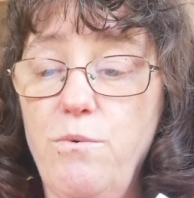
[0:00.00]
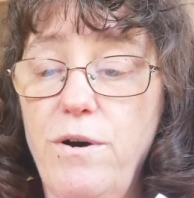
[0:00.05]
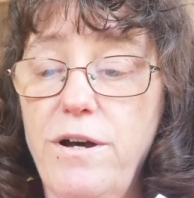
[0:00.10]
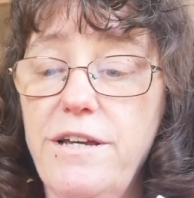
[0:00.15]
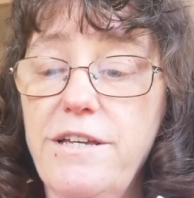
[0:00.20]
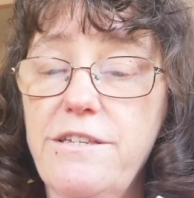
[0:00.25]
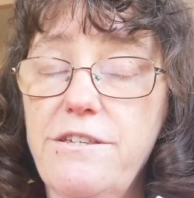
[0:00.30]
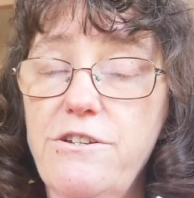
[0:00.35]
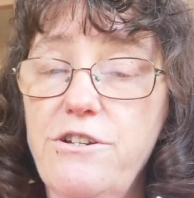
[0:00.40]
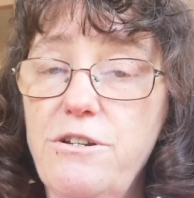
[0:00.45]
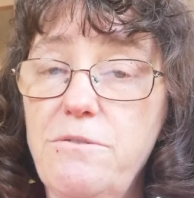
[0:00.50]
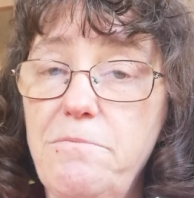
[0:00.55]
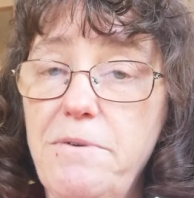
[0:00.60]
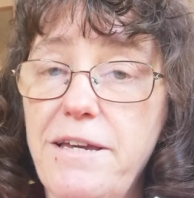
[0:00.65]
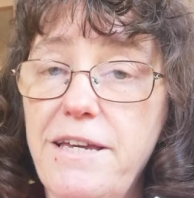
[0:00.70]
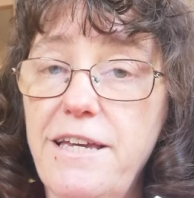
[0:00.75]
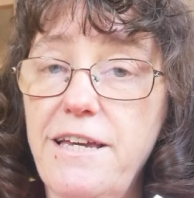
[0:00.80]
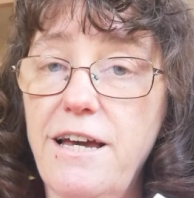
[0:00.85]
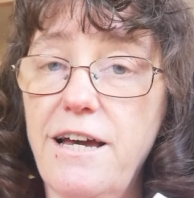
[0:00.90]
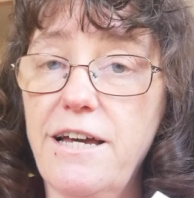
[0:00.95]
Why isn't she
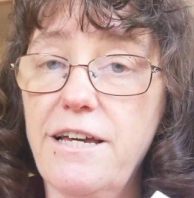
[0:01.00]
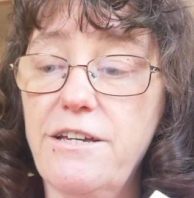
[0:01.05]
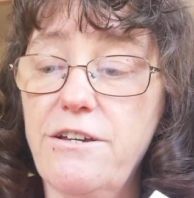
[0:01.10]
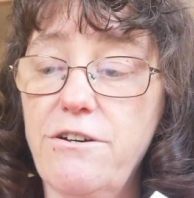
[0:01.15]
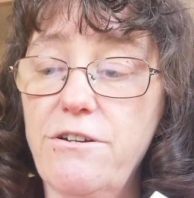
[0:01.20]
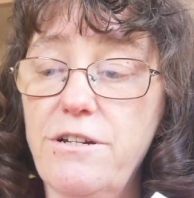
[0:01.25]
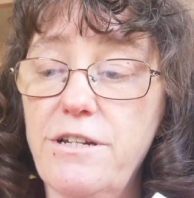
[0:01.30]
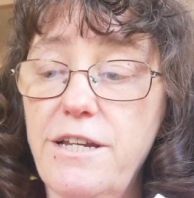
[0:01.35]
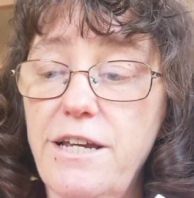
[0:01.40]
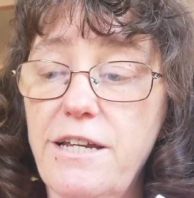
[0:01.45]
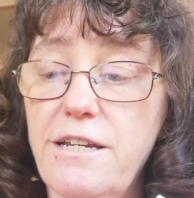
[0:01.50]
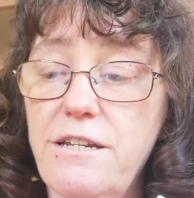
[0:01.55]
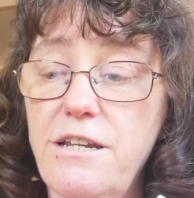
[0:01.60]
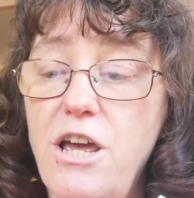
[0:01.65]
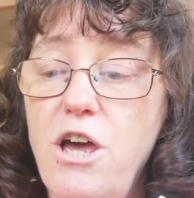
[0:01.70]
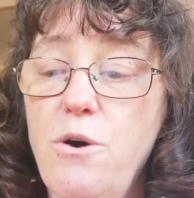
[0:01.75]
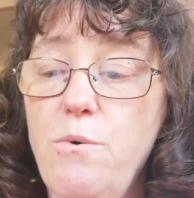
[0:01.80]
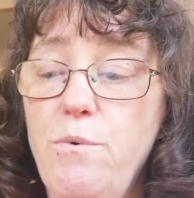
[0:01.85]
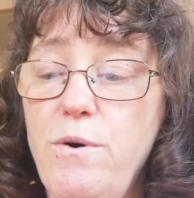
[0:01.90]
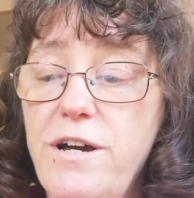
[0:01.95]
making eye contact?
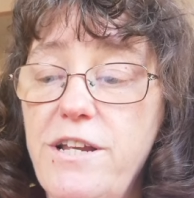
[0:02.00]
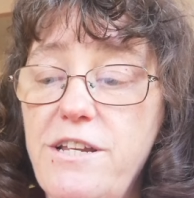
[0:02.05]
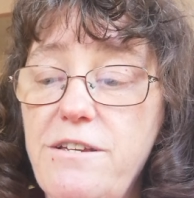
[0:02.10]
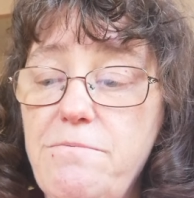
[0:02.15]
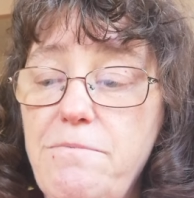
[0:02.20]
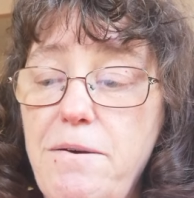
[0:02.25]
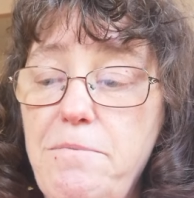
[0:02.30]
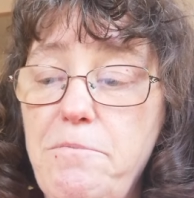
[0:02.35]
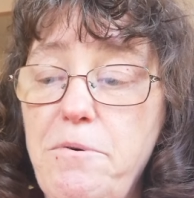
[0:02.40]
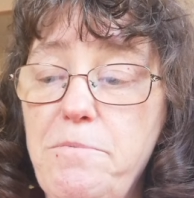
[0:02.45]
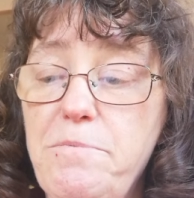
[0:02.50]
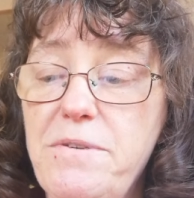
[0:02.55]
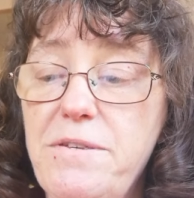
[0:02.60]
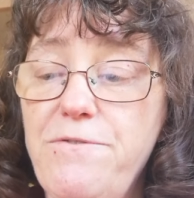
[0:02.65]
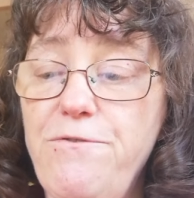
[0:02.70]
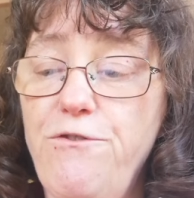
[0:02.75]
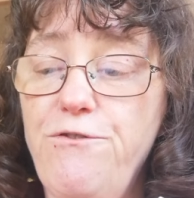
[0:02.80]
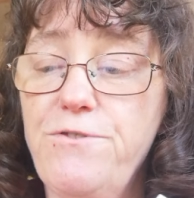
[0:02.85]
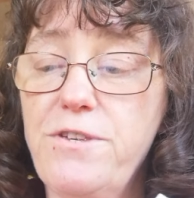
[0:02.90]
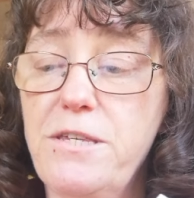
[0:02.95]
Why does my
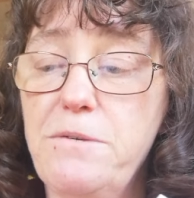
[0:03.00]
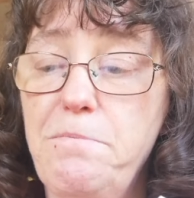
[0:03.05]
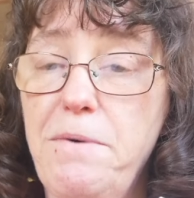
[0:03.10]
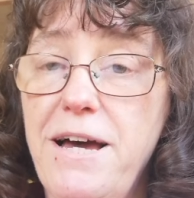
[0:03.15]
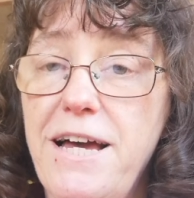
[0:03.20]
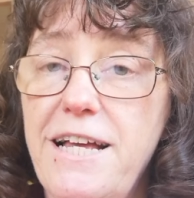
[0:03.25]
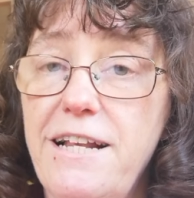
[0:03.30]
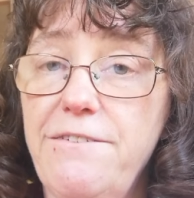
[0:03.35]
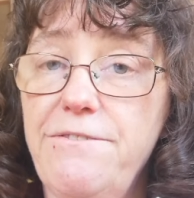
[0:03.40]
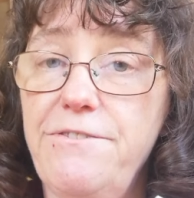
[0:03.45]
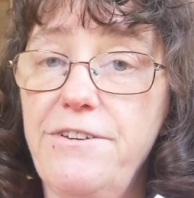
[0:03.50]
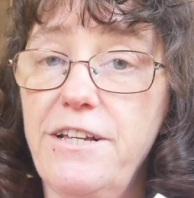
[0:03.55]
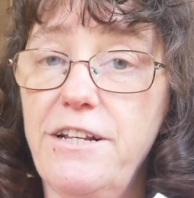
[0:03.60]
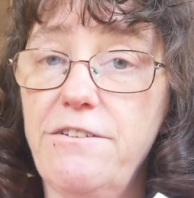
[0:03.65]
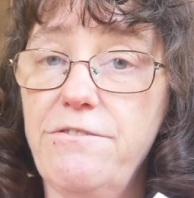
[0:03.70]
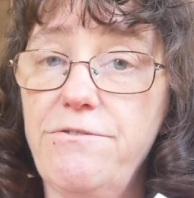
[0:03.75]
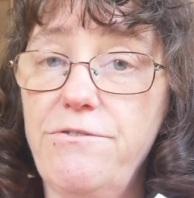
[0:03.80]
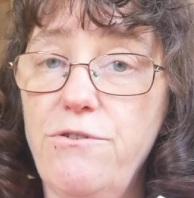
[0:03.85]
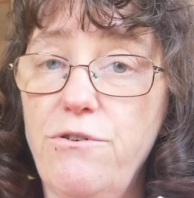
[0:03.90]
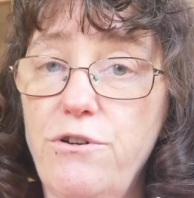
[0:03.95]
mum's smile
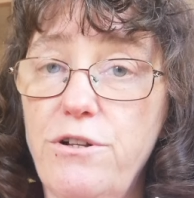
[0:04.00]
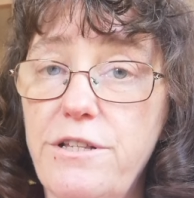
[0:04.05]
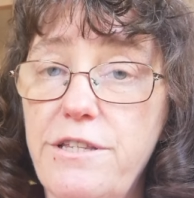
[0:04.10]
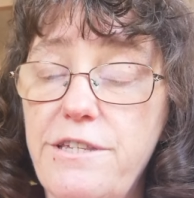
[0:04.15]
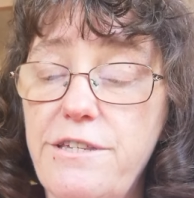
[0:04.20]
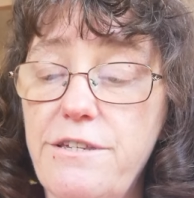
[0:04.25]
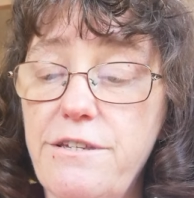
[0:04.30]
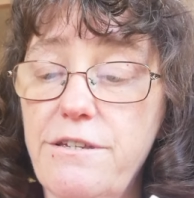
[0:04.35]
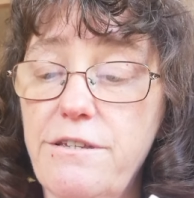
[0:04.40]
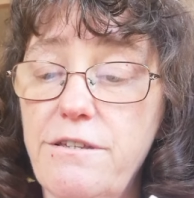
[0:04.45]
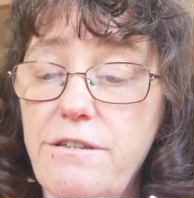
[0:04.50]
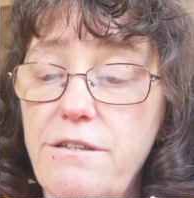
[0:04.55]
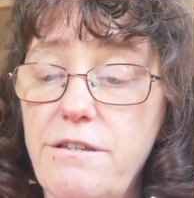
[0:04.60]
feel false?